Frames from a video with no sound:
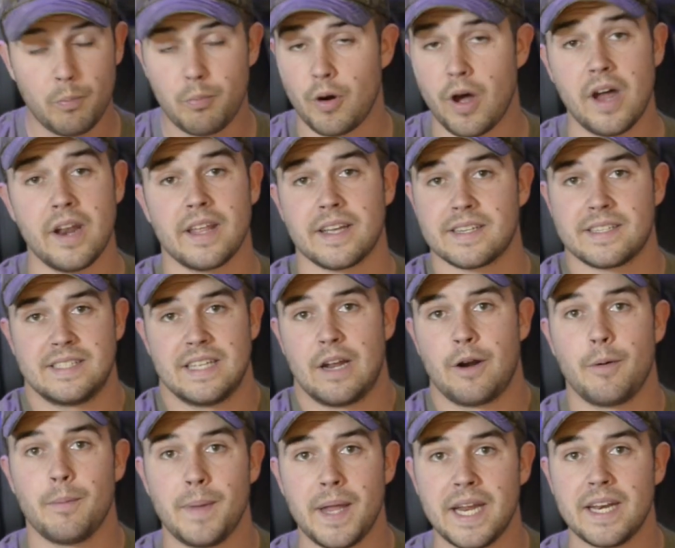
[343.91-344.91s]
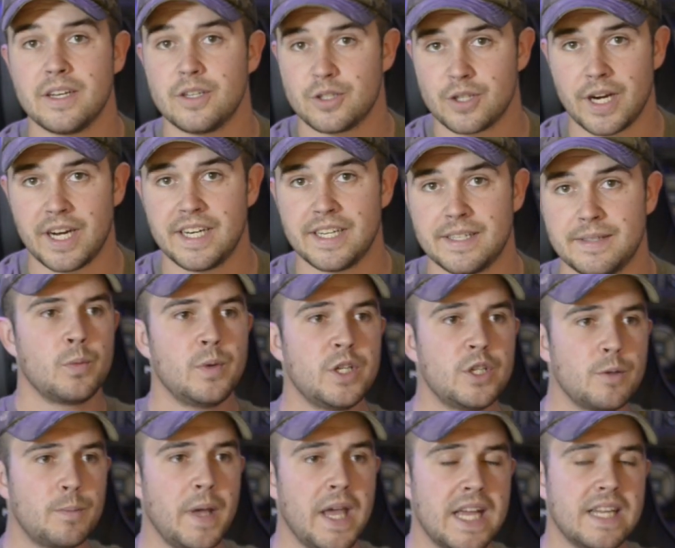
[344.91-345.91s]
products that are made in China. So we
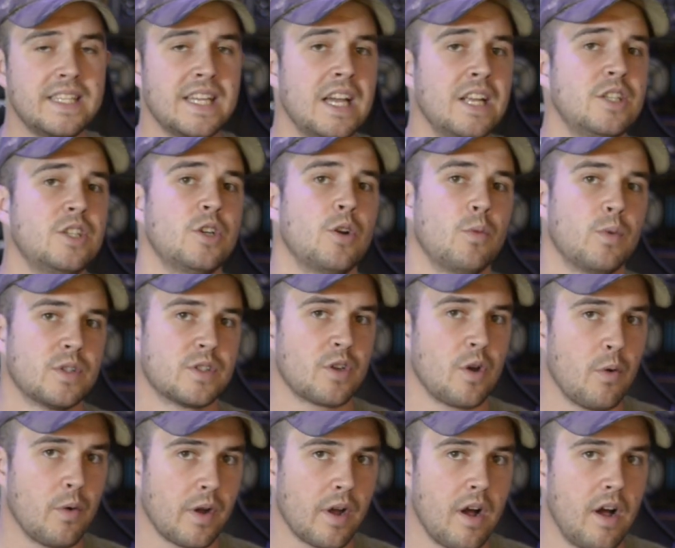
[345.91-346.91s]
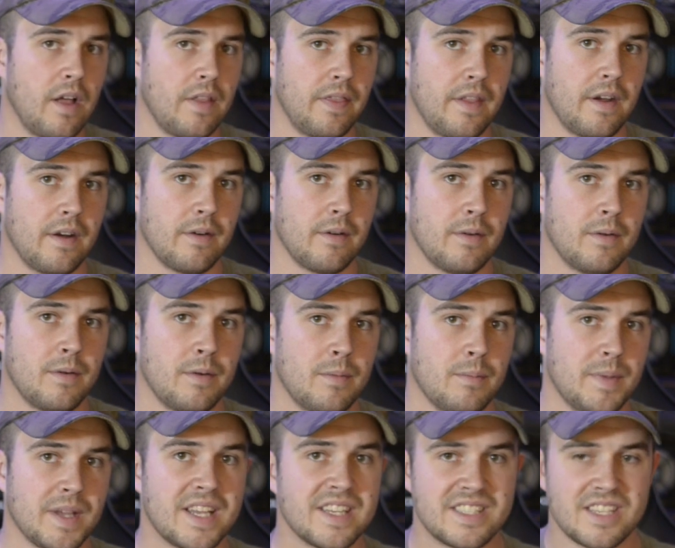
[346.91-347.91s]
should pay attention to what's going on there
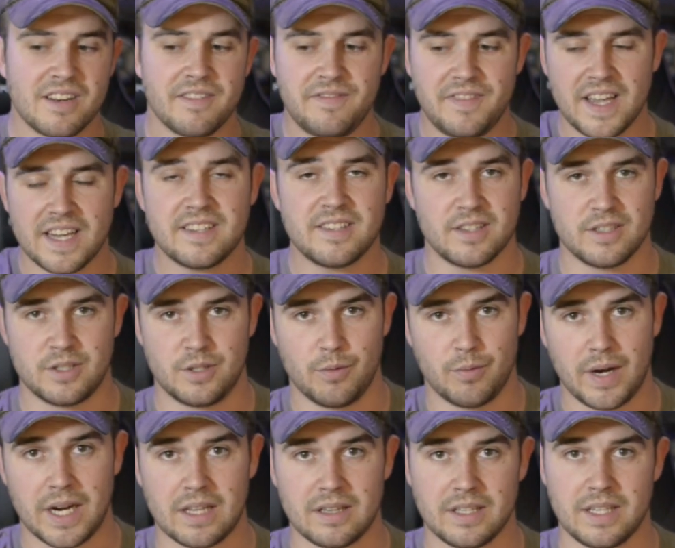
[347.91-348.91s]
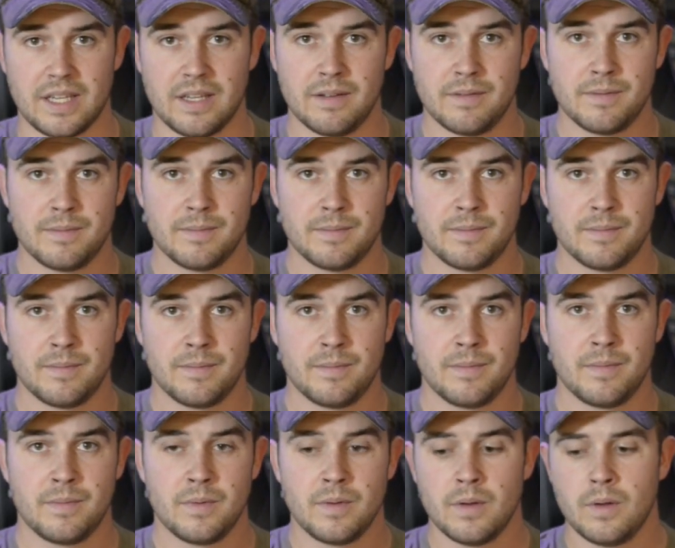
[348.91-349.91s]
because it affects us directly.
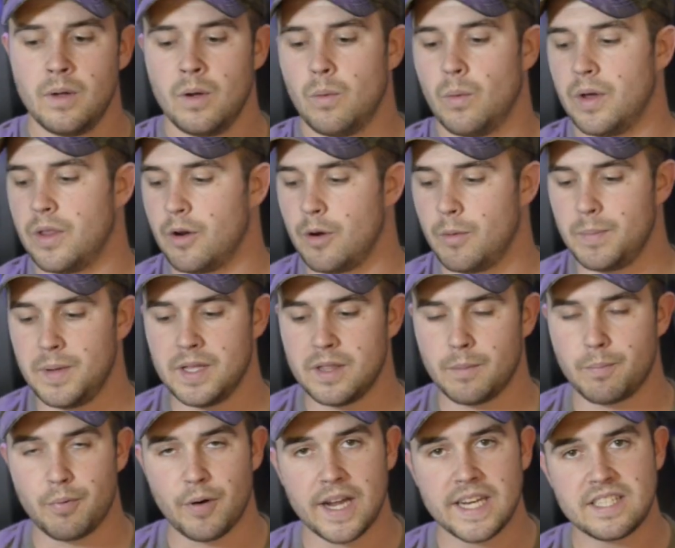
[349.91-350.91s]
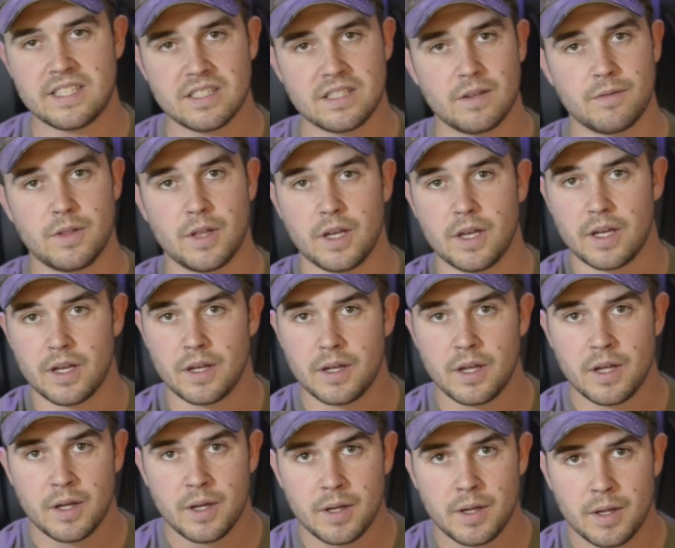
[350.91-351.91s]
Whether it be the prices of the
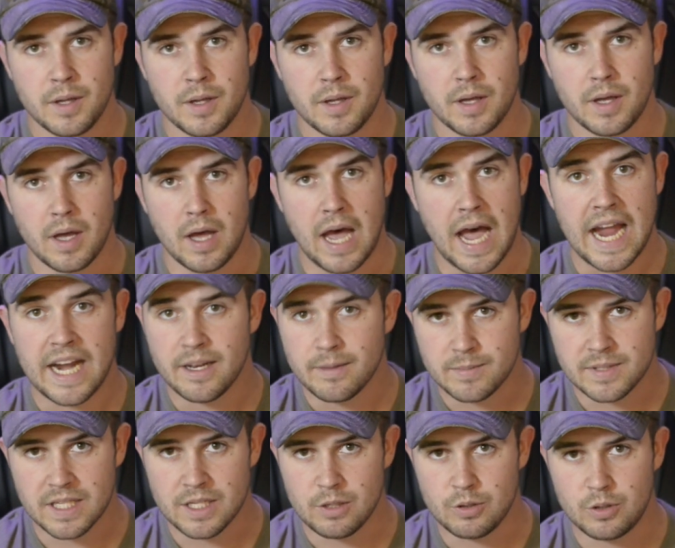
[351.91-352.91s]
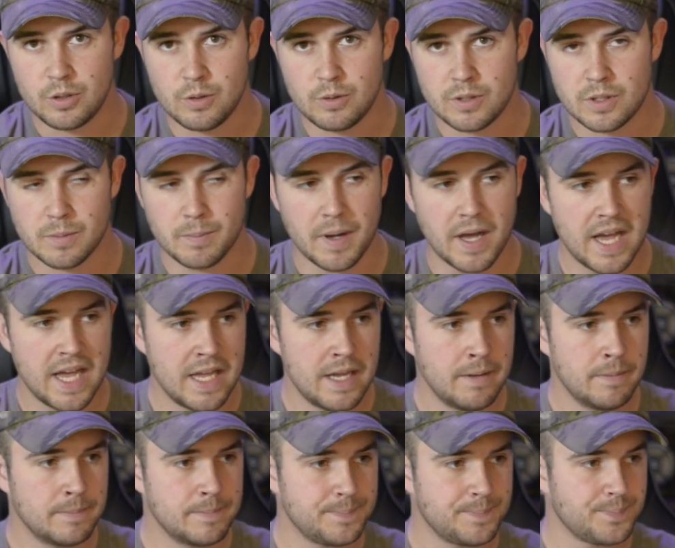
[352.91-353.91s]
items that you choose to
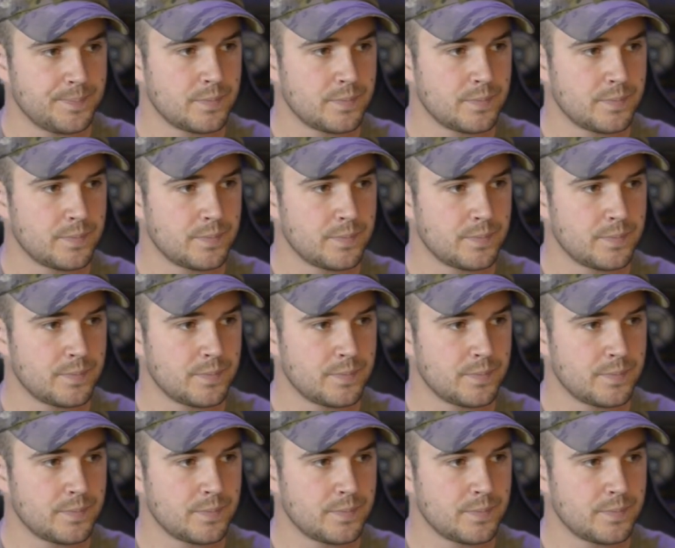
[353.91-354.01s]
buy,